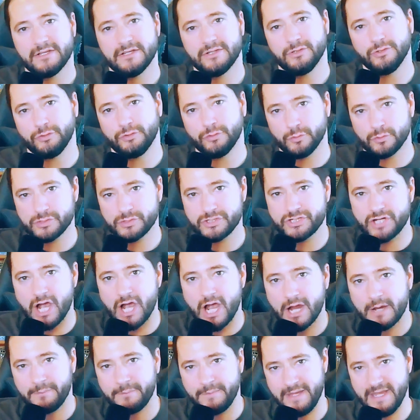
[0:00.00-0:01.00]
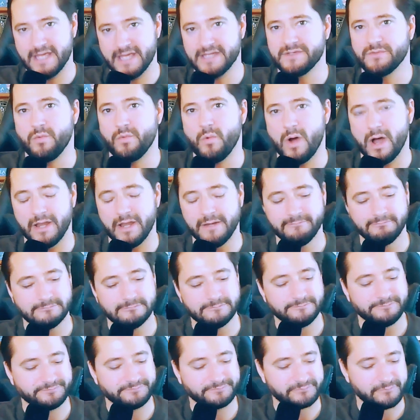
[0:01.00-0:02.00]
DualShock PS1.
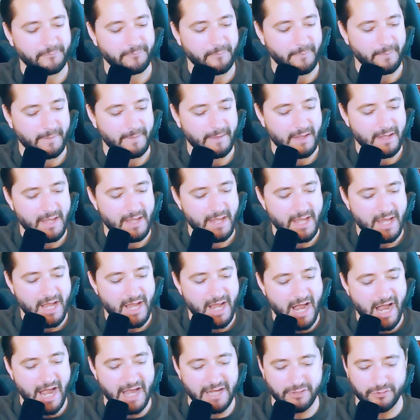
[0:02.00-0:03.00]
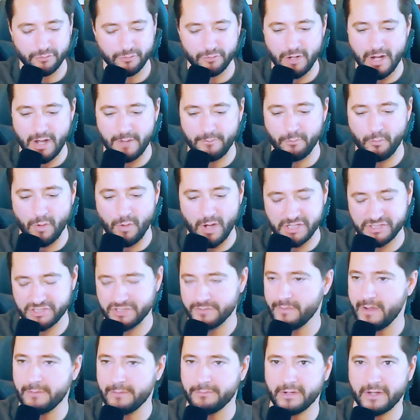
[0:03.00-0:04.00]
I grew up
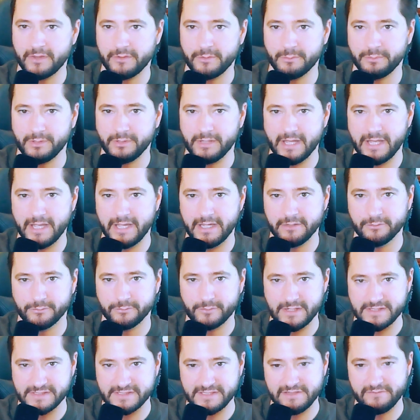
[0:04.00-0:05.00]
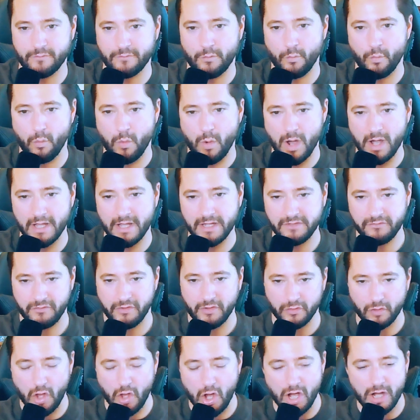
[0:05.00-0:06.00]
watching my brother play Resident Evil 1,
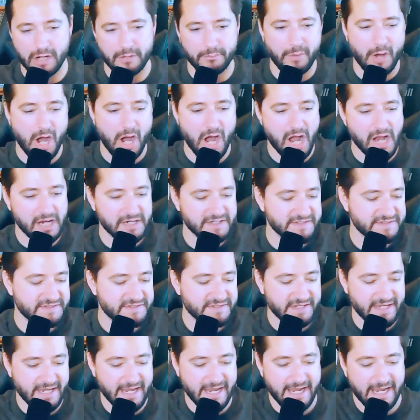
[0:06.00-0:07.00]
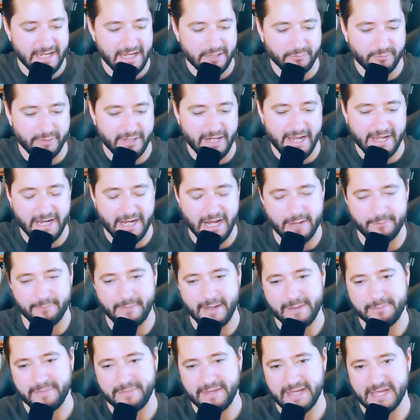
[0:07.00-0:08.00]
the long box, and when I got
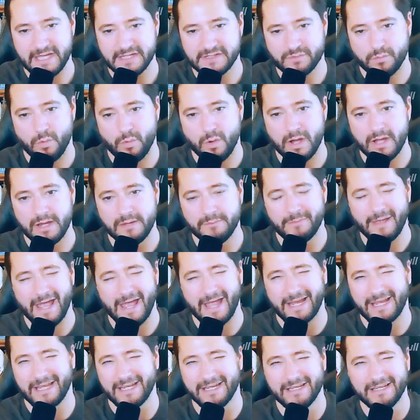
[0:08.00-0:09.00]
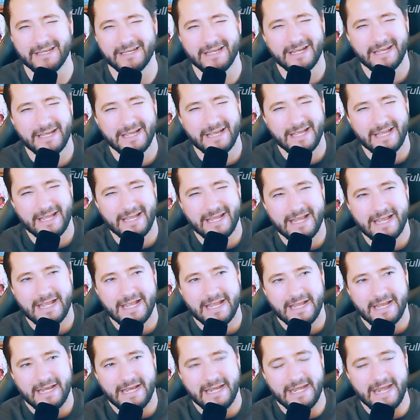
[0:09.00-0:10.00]
my PS1 back in
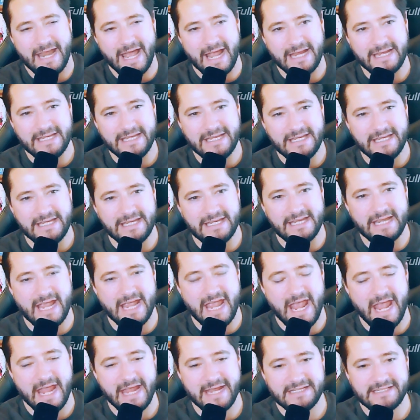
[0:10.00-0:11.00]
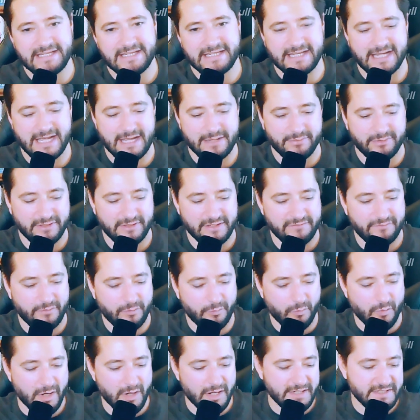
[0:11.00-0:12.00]
98, I believe it
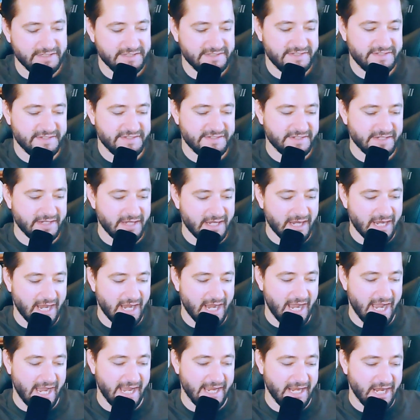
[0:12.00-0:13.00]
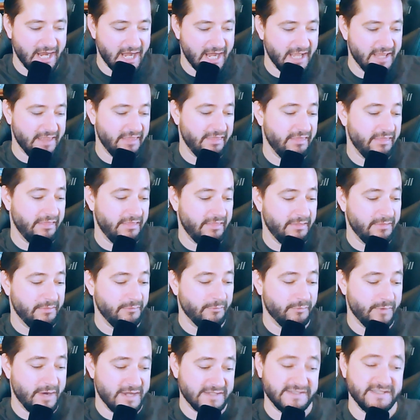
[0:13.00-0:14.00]
was, I got
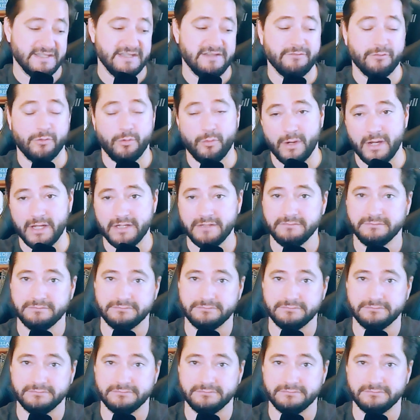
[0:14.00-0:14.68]
Resident Evil 1